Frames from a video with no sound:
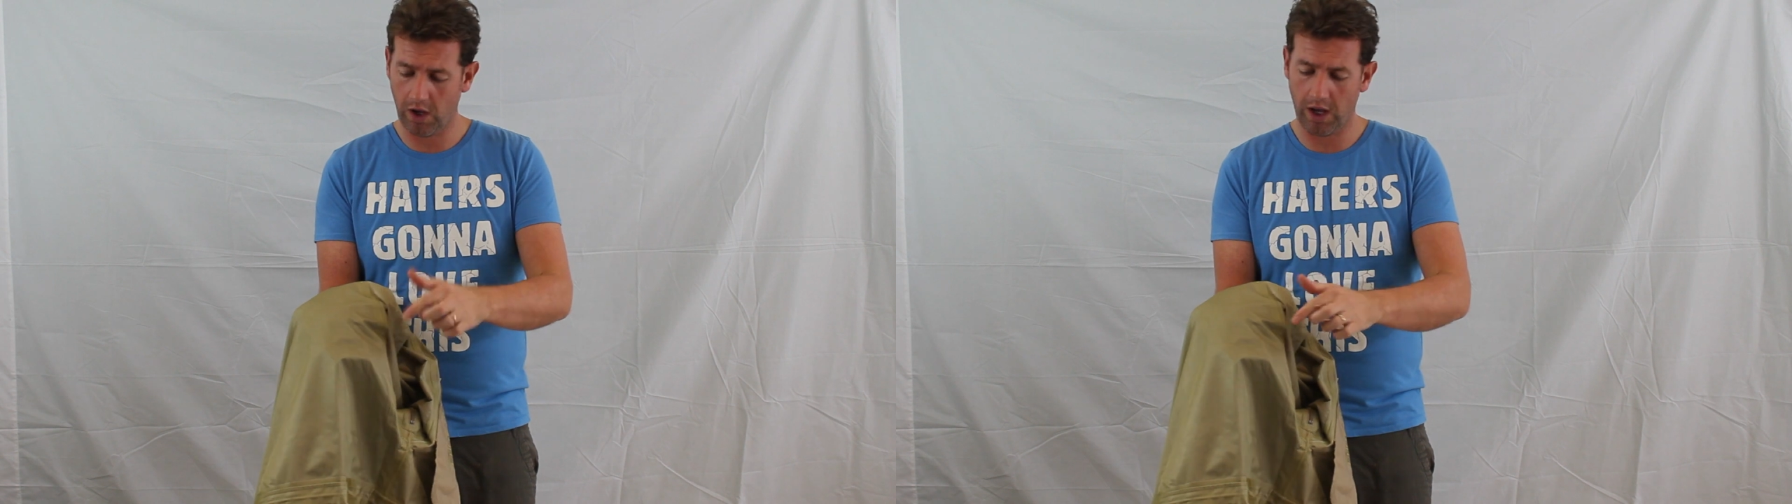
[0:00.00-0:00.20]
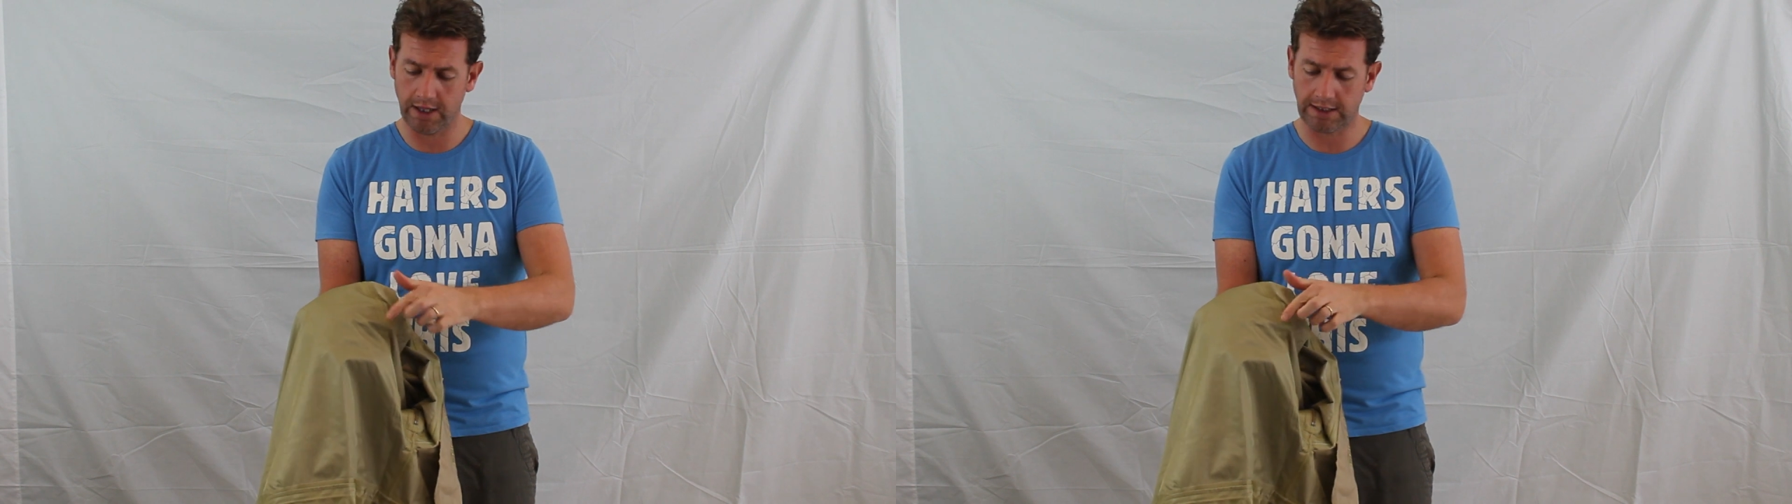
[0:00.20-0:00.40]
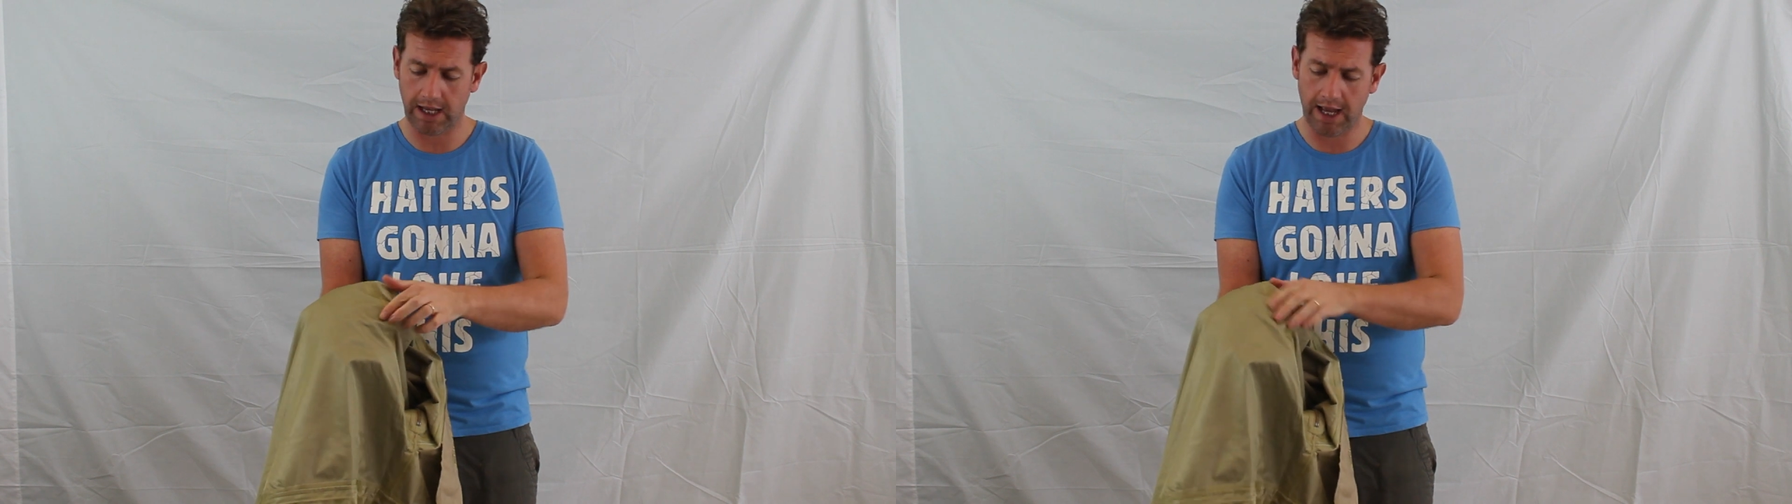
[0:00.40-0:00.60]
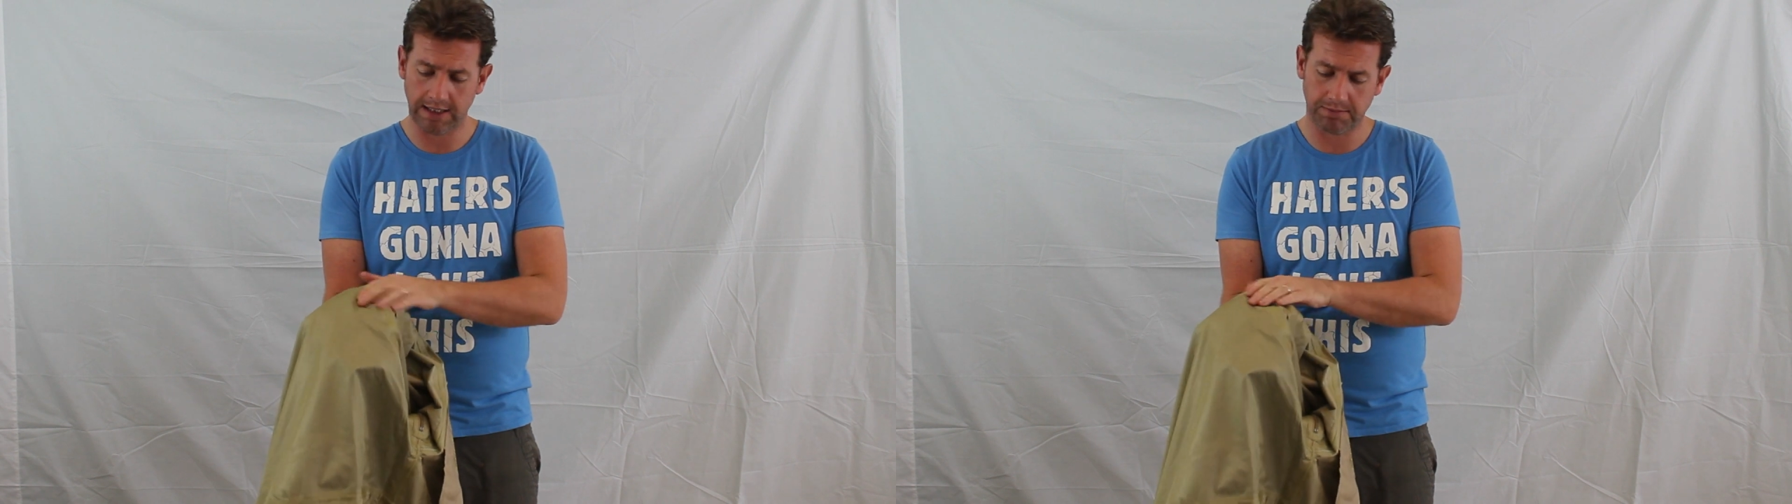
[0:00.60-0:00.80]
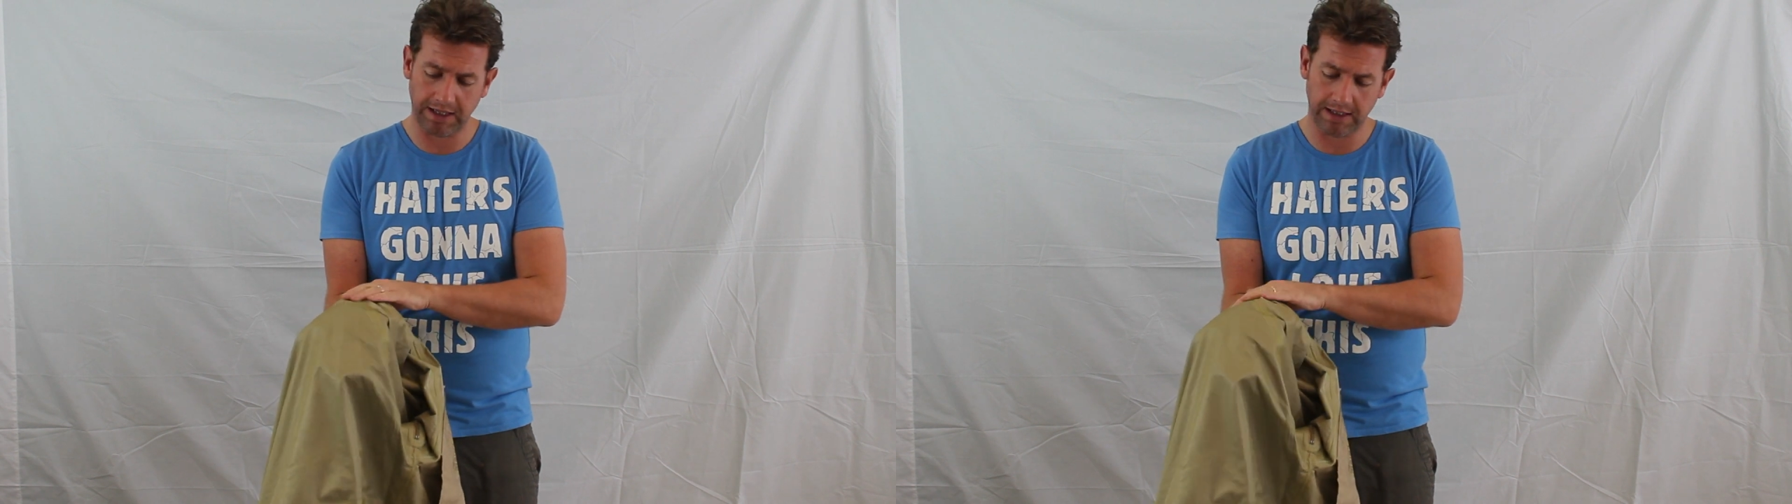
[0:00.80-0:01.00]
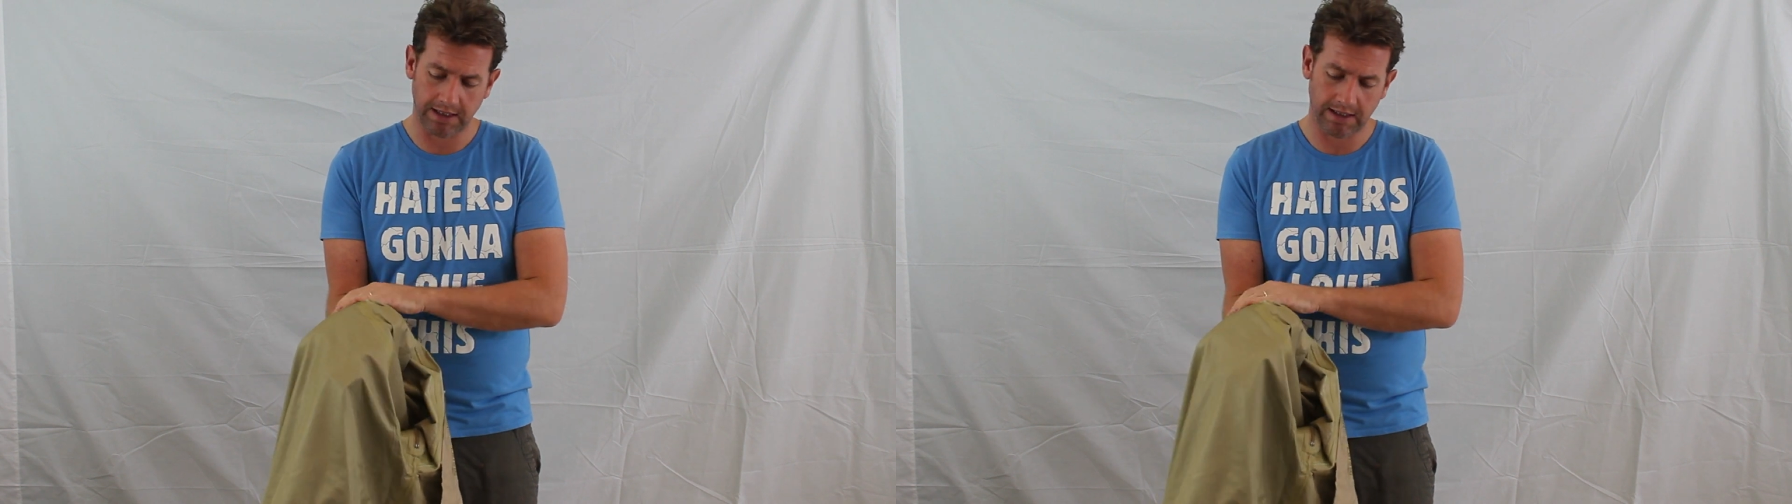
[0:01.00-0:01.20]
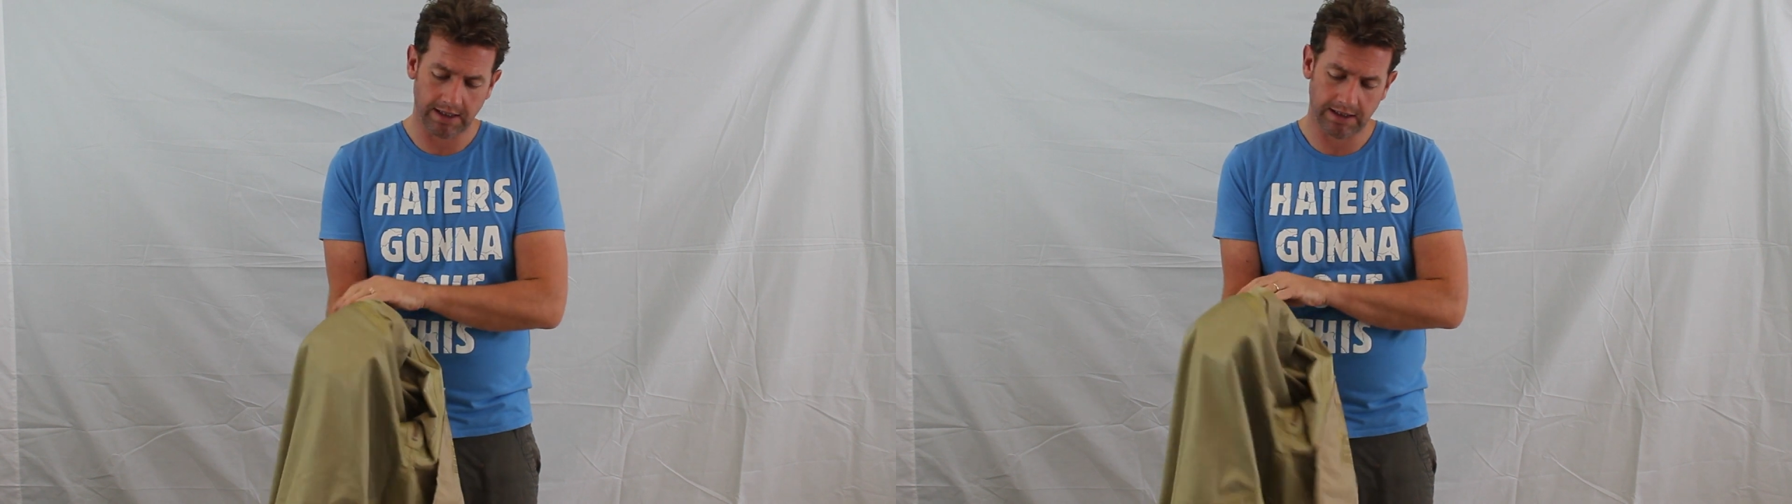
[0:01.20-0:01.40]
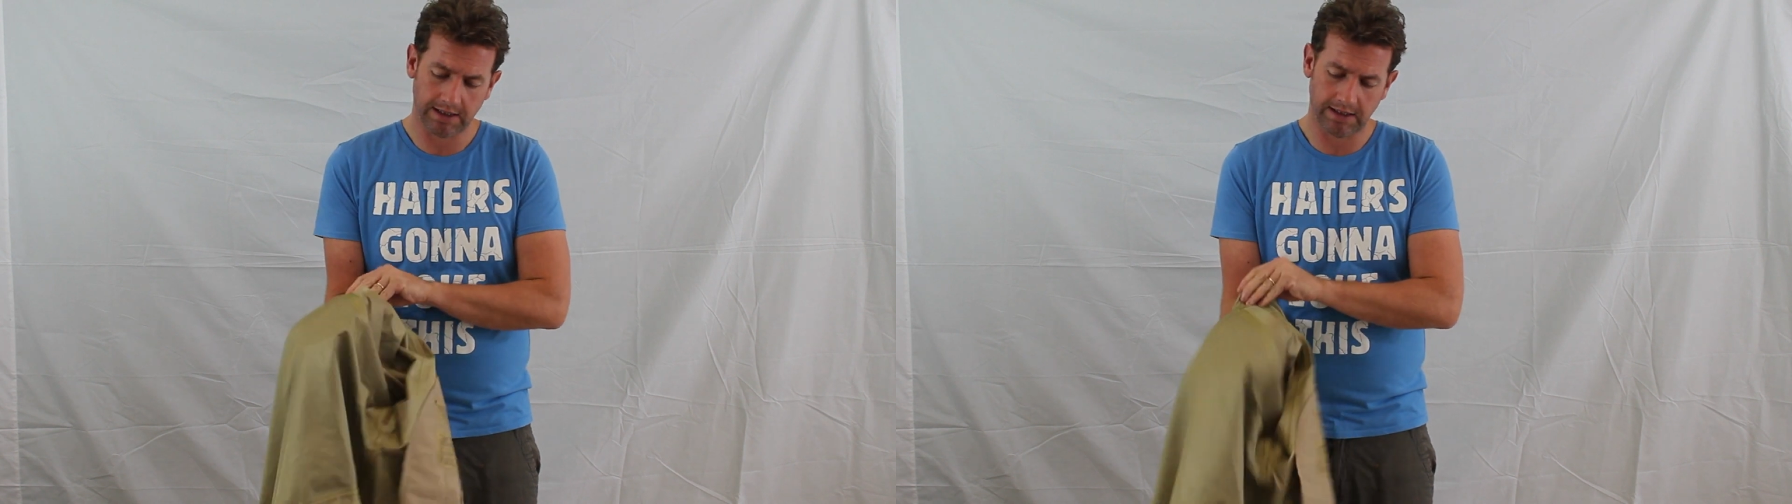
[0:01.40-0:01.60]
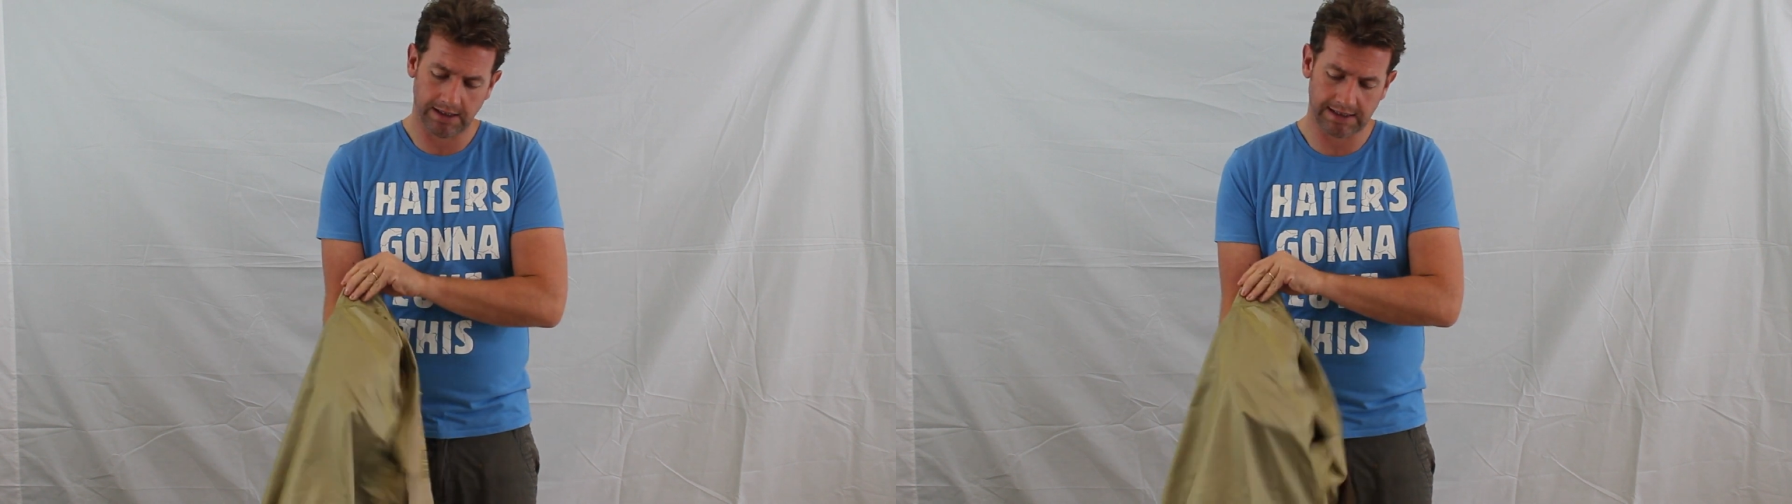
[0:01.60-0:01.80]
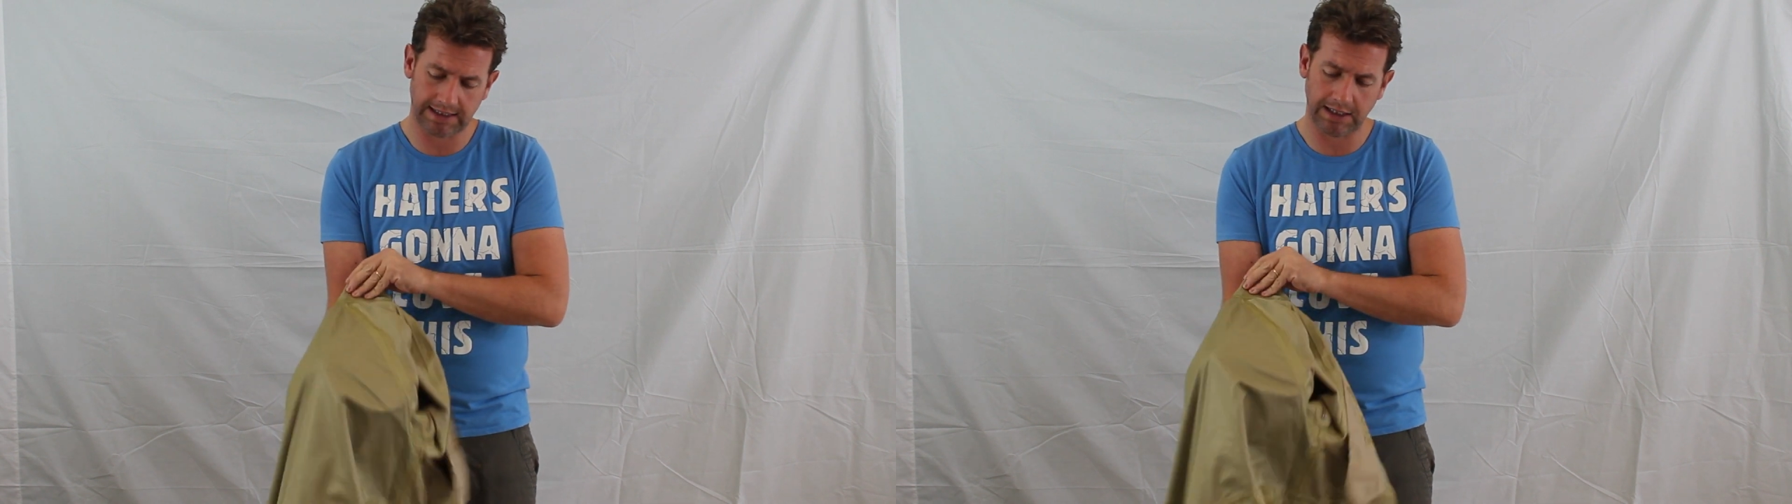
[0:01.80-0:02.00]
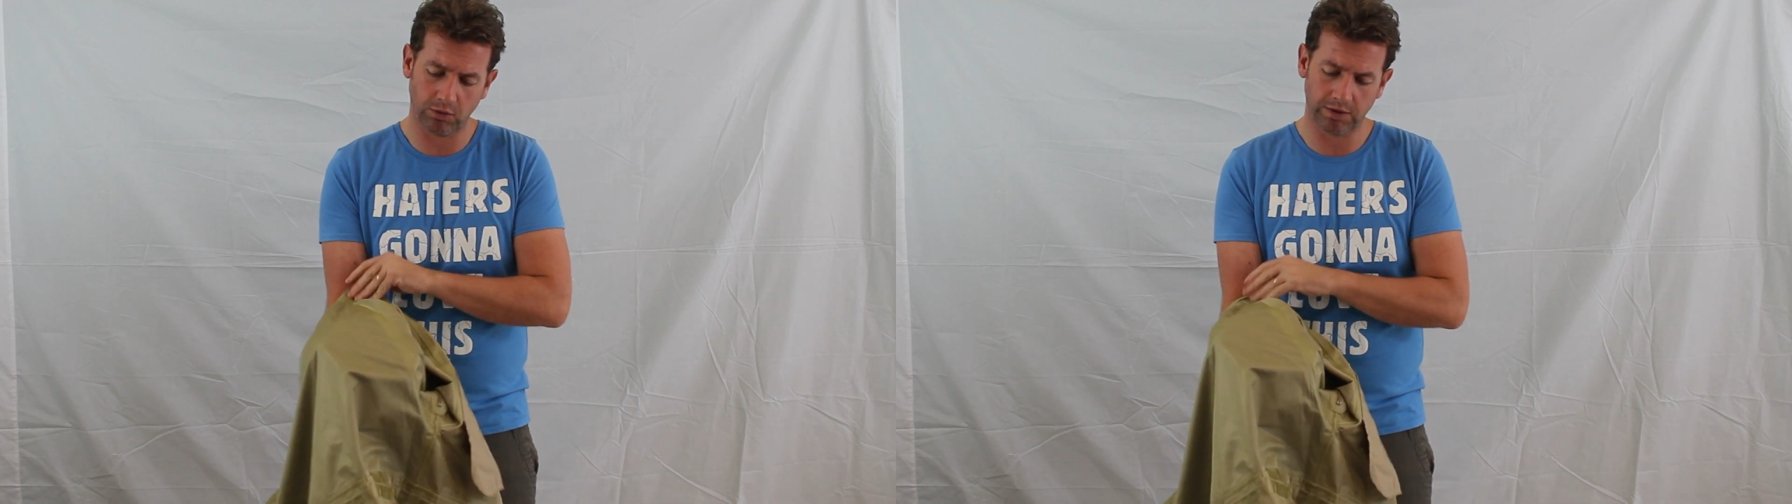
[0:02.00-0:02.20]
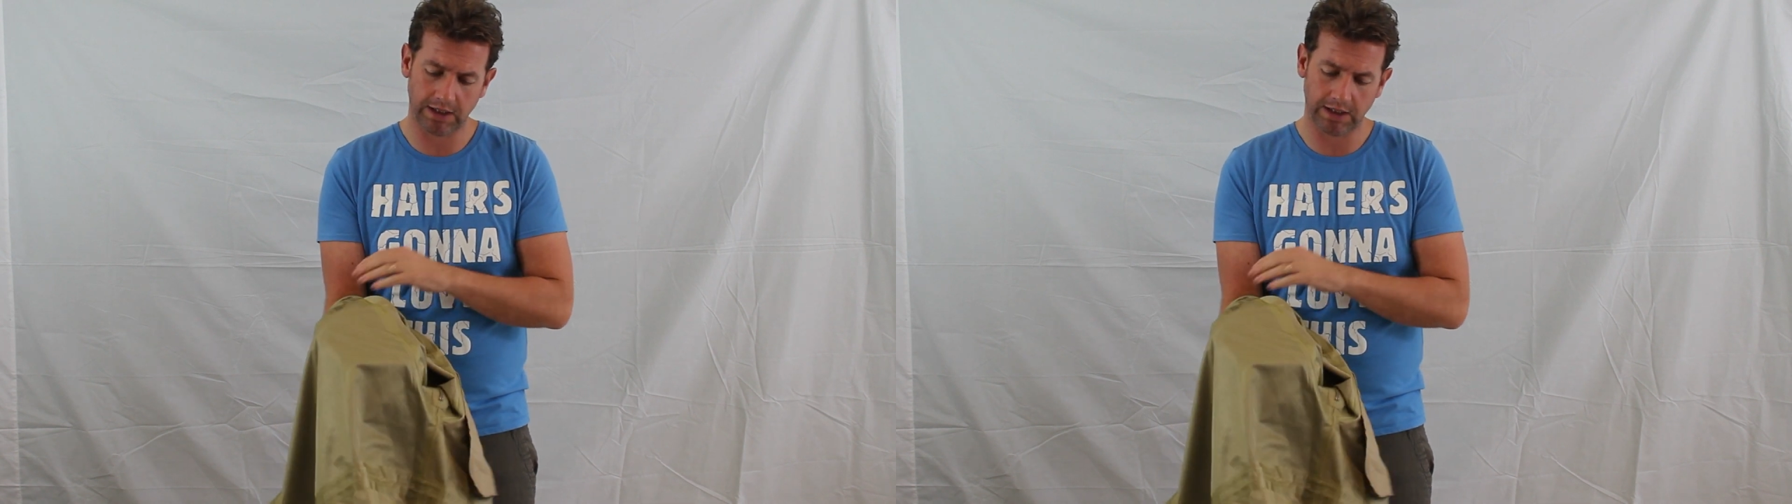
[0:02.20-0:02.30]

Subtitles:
has been sealed